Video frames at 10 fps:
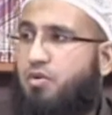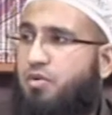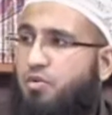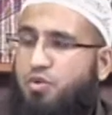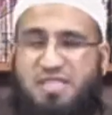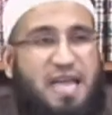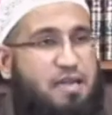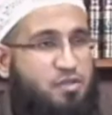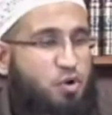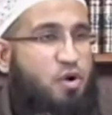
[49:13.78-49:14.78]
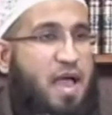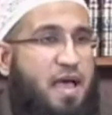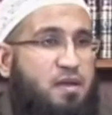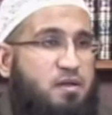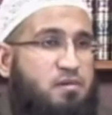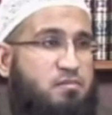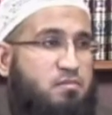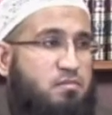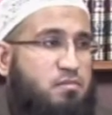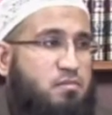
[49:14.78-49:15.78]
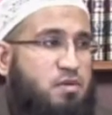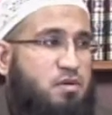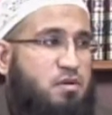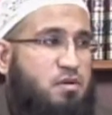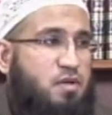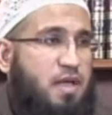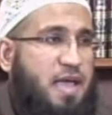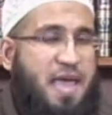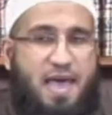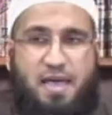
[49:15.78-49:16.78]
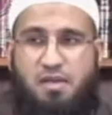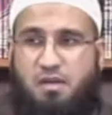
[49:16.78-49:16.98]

reciting the Qur'an and